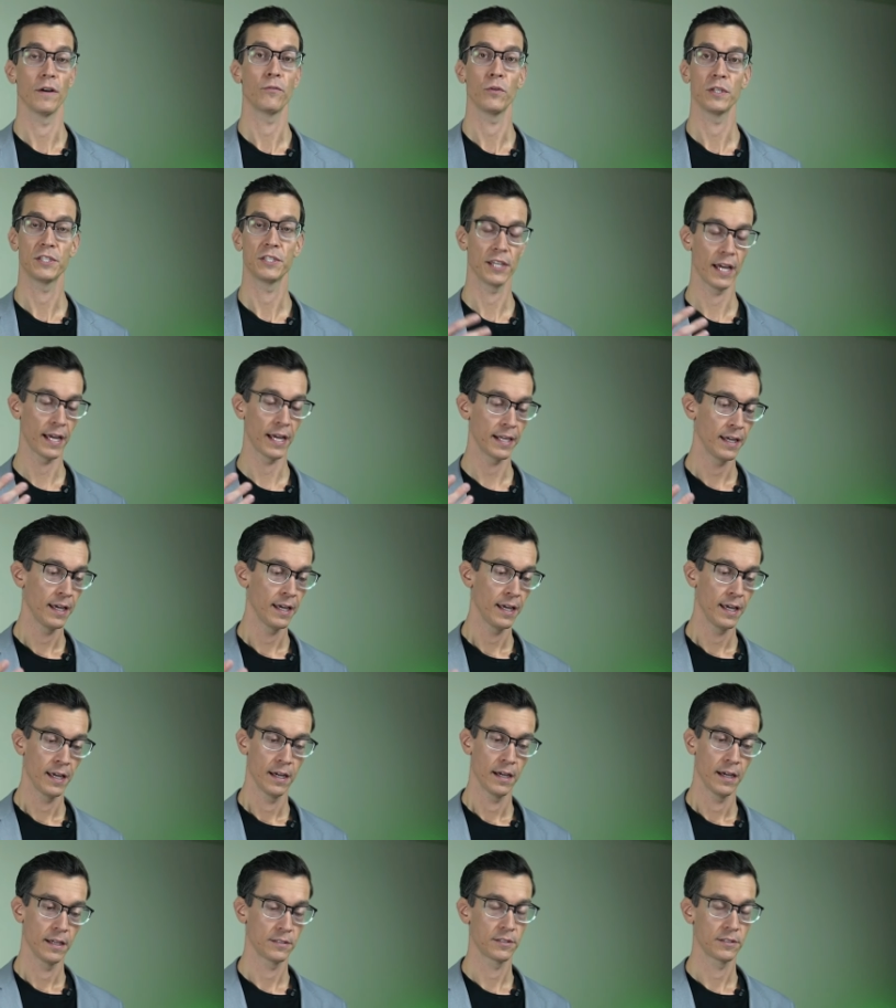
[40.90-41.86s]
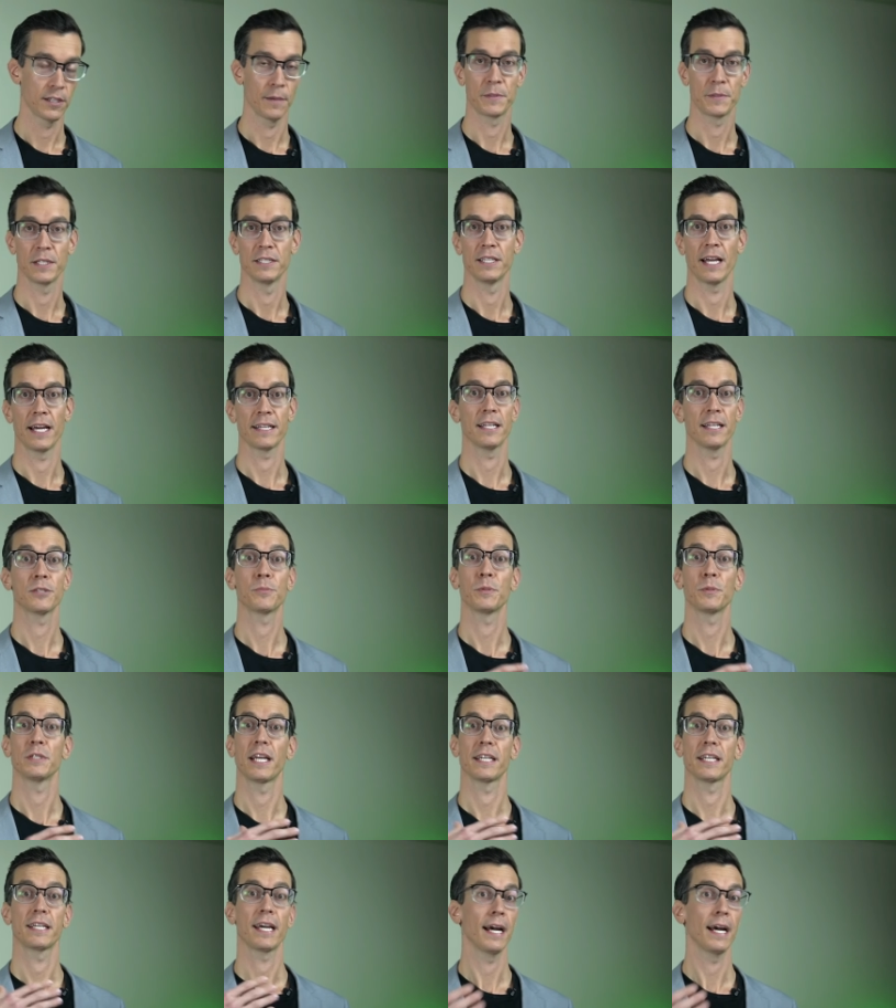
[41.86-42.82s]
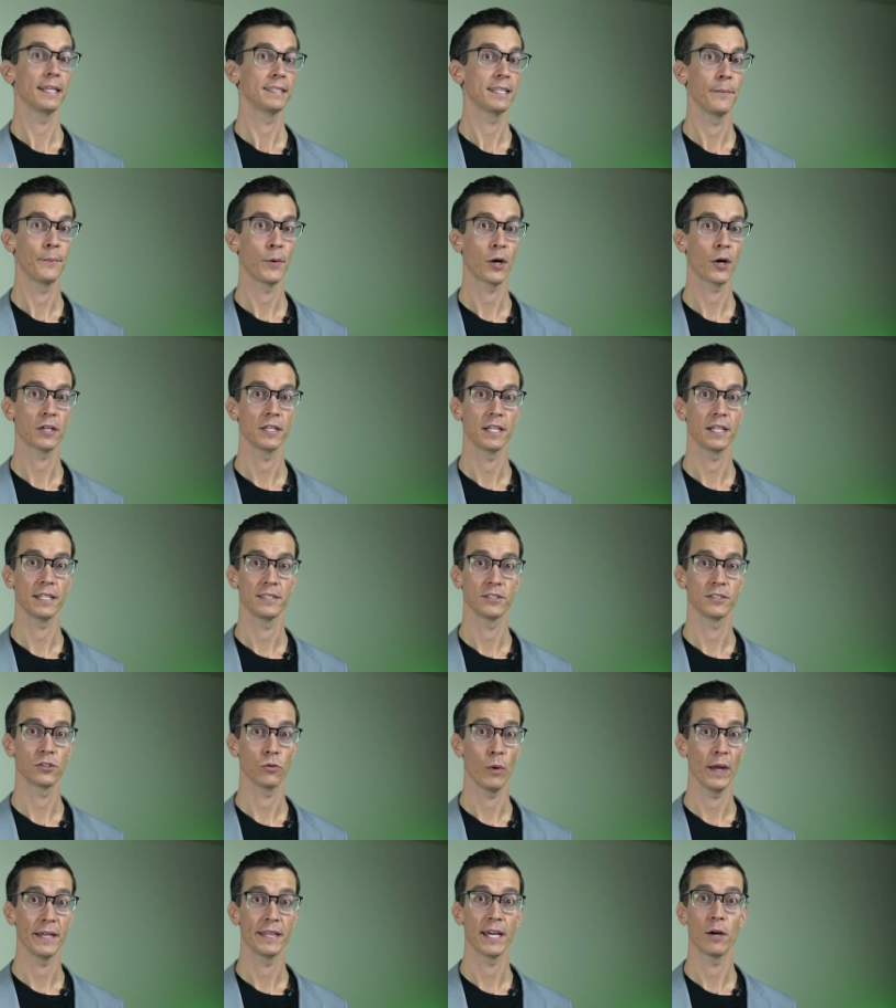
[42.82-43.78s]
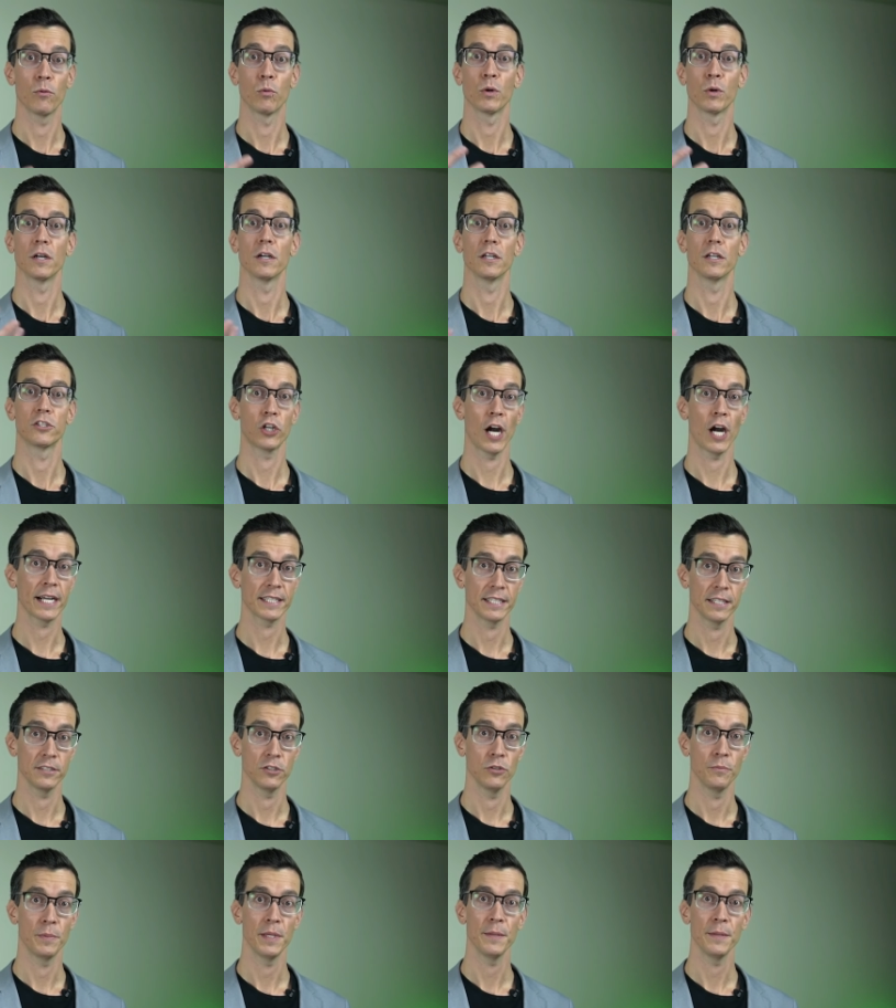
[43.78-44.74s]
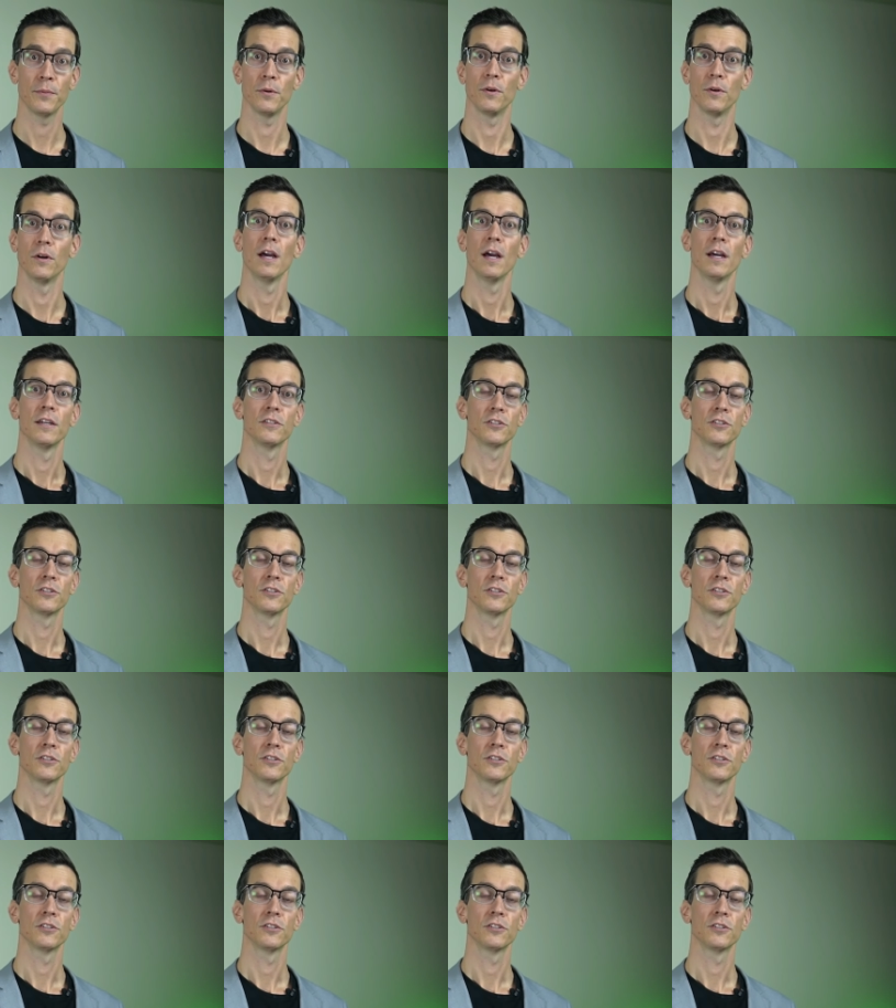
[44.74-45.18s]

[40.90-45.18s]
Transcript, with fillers: if we said something like, let's pretend content marketing is the way that we're attracting new people.